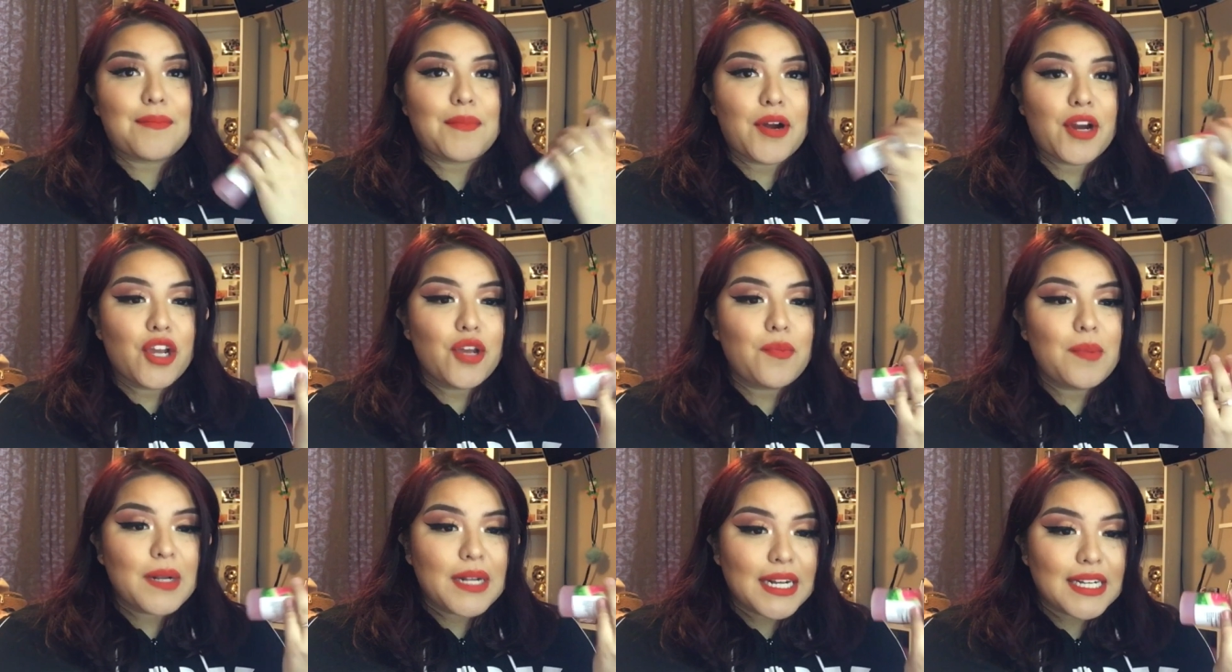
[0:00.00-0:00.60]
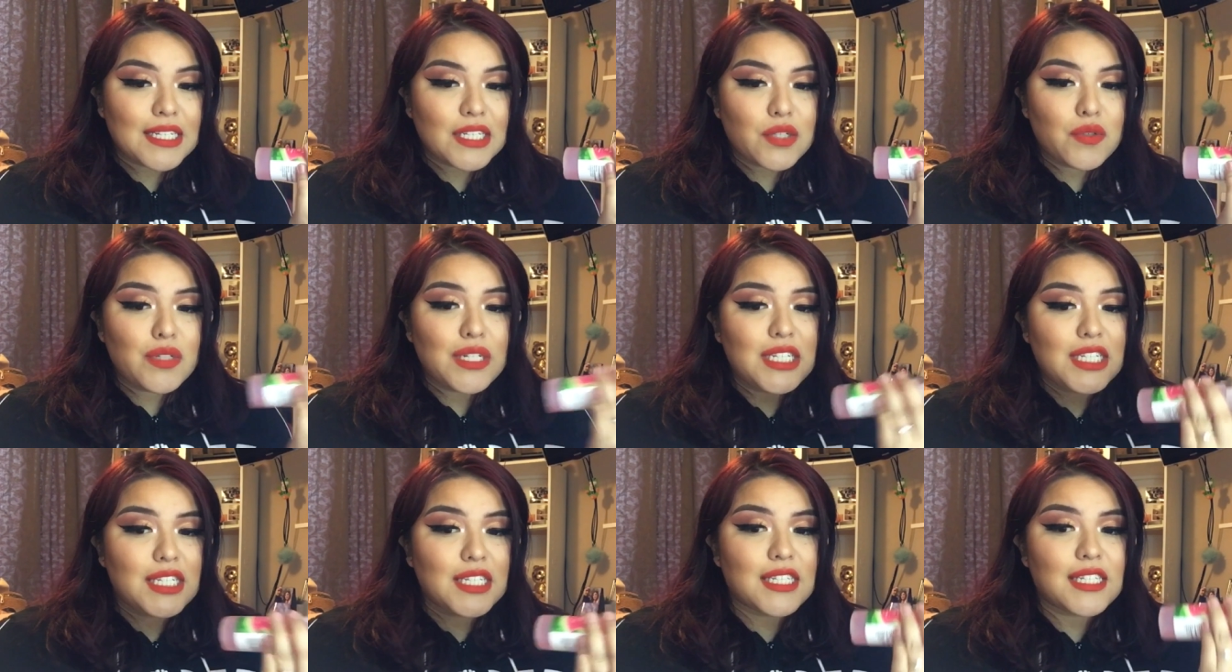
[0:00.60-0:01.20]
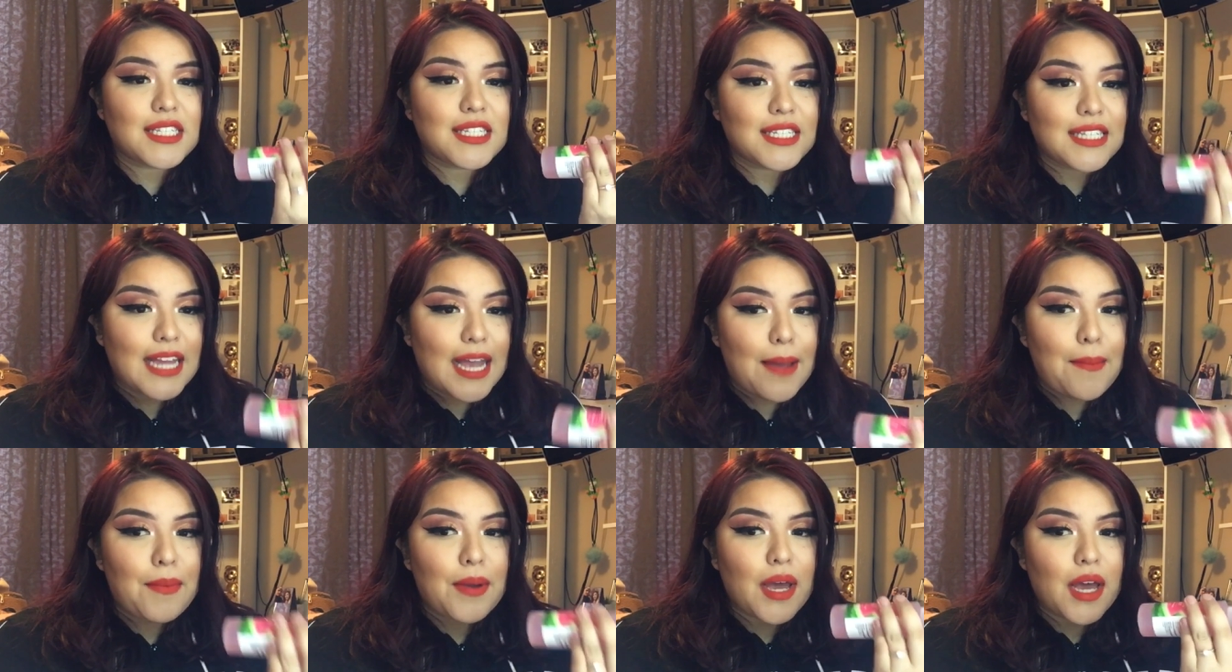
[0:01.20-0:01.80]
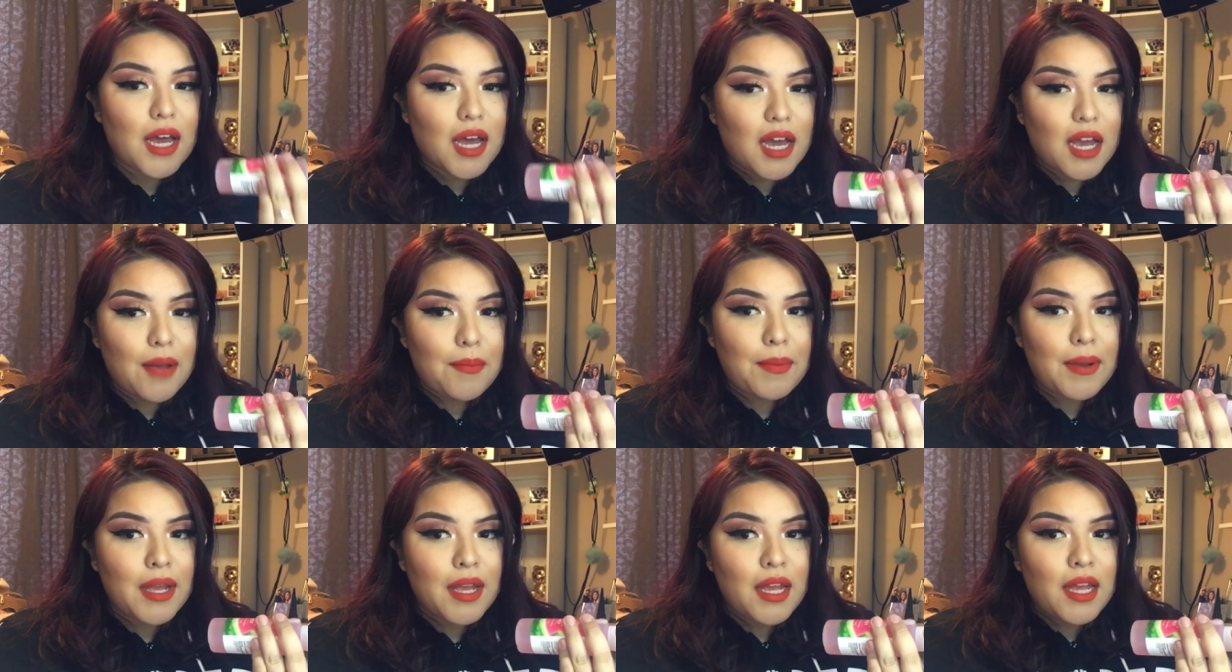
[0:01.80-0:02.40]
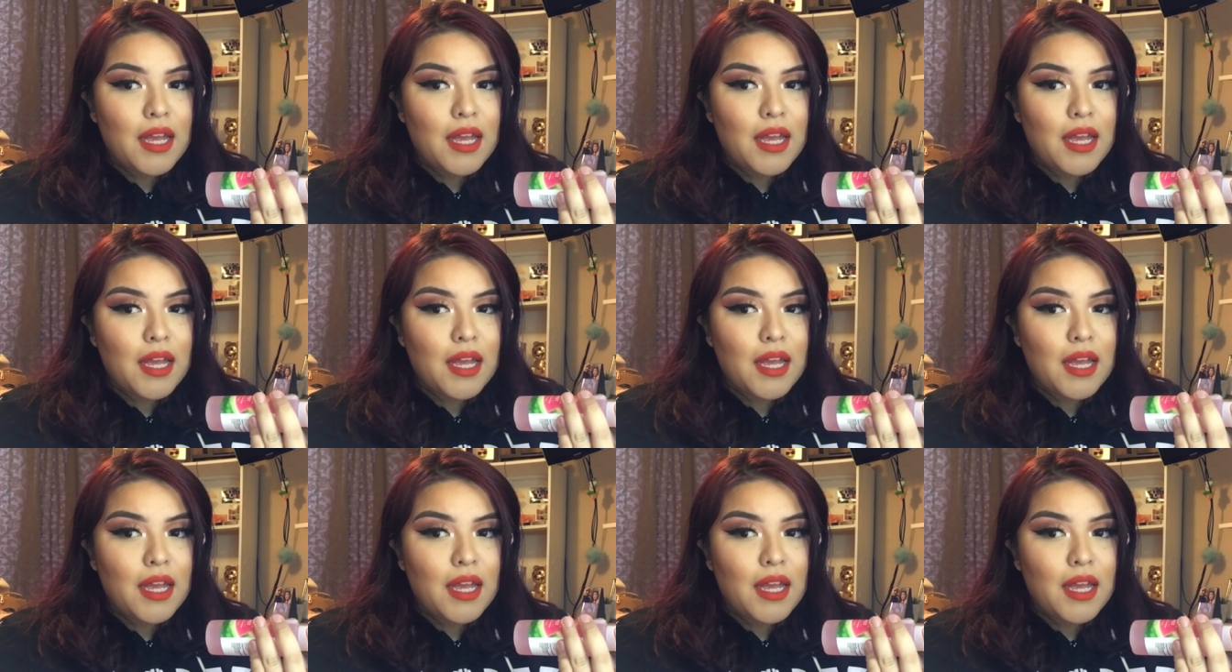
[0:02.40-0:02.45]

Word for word: Mario Badescu needs to step up